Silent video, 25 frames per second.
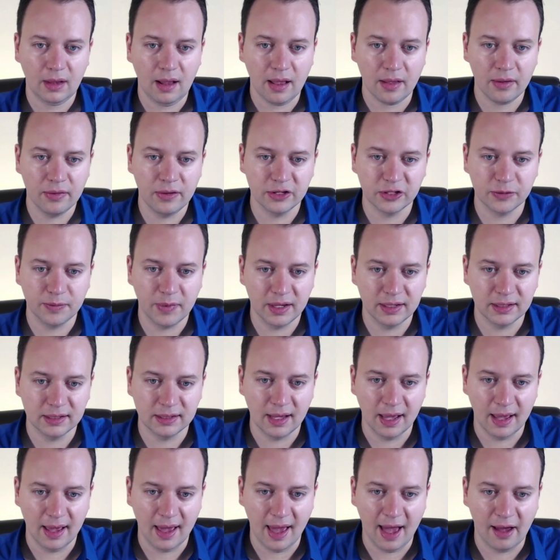This means
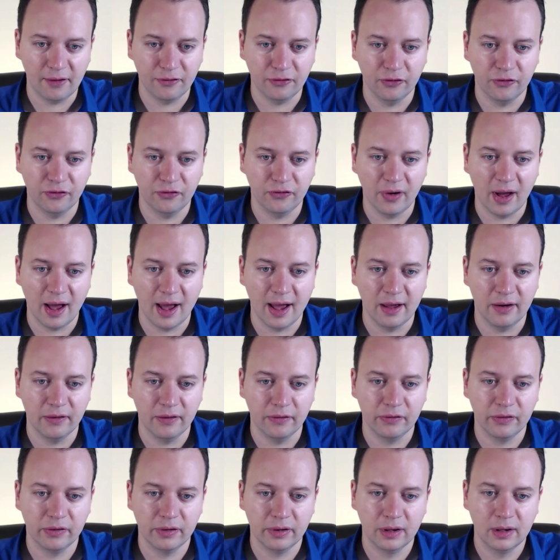that f of 5
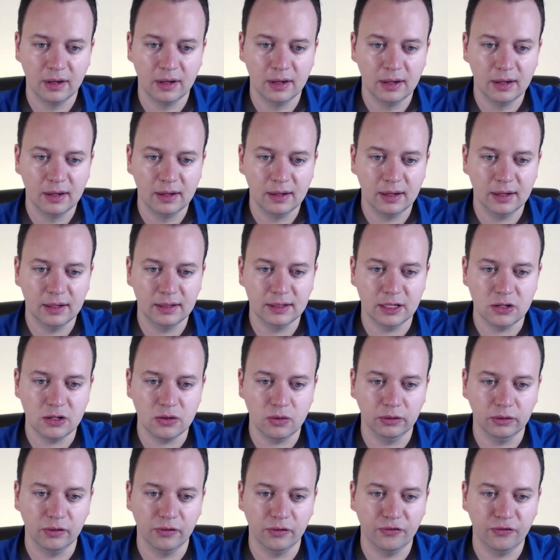is equal
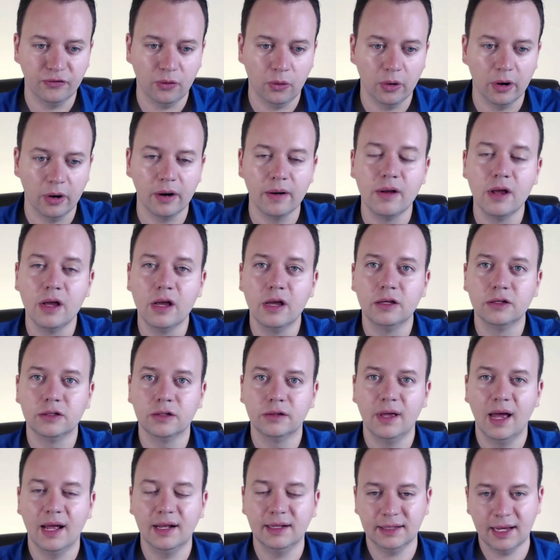to 4. So
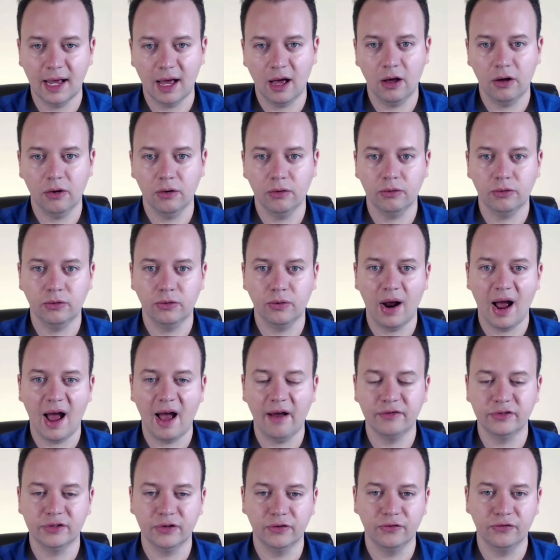that's how
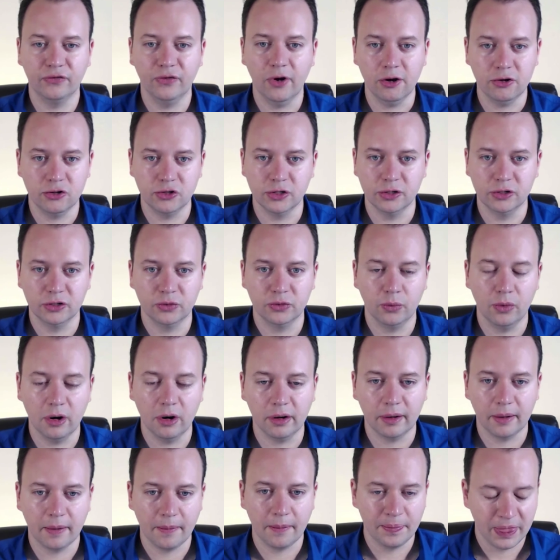graphs of functions
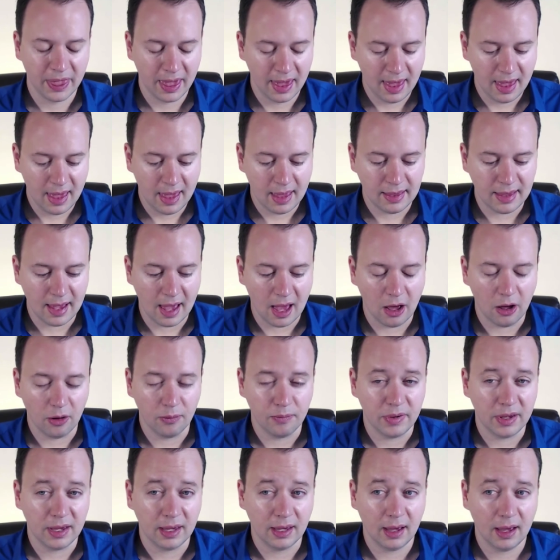work. Now,
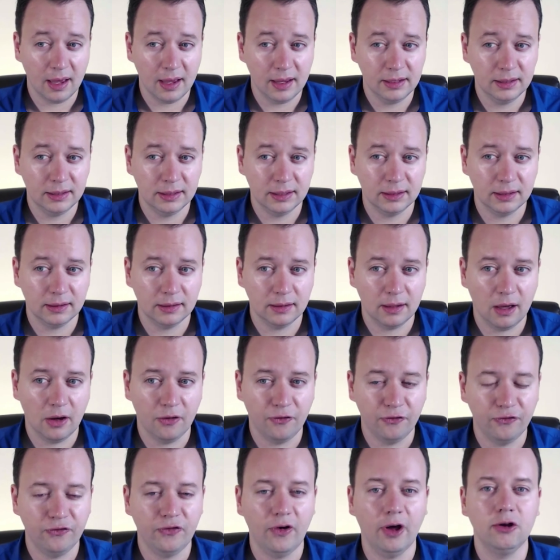because a
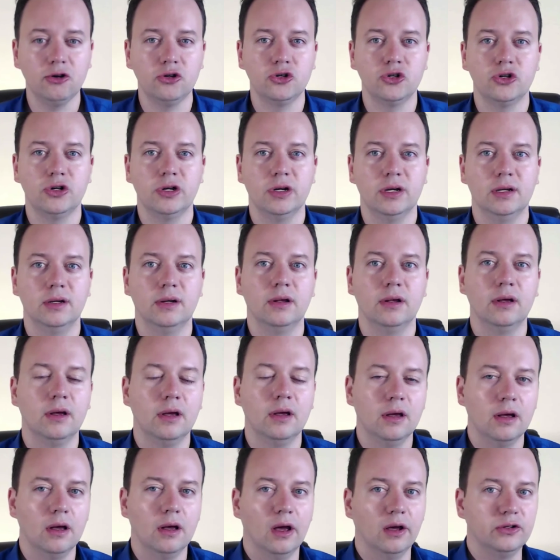function
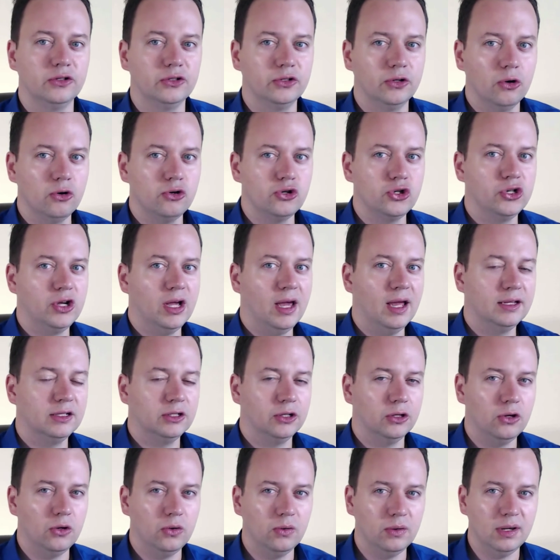associates a
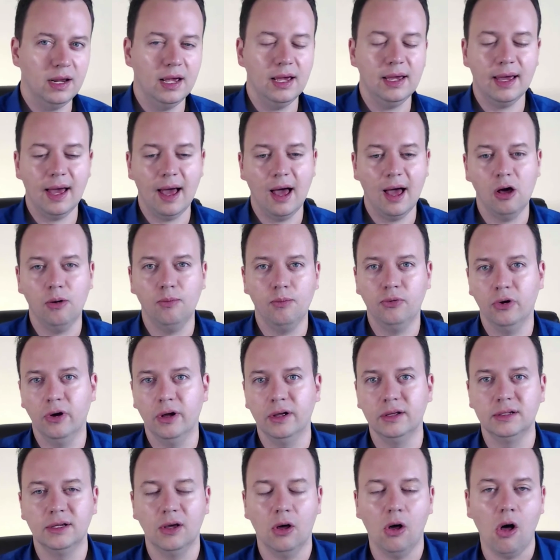unique
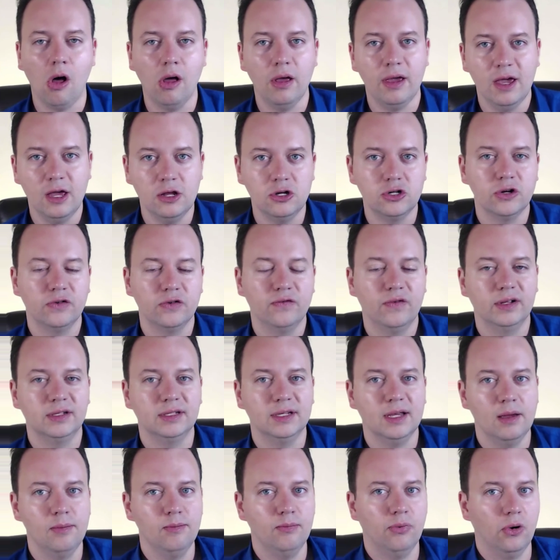output to each of its
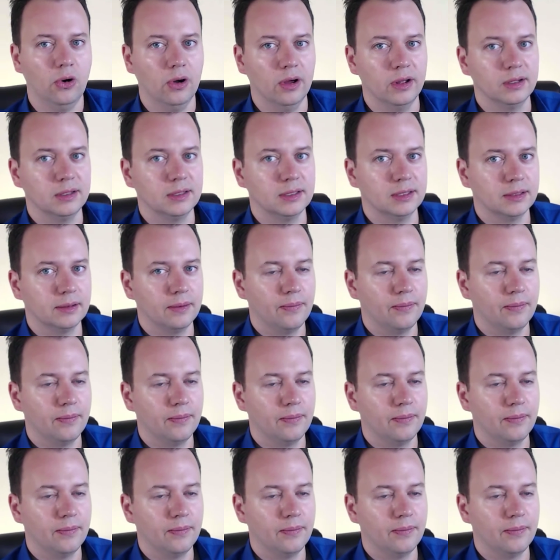inputs,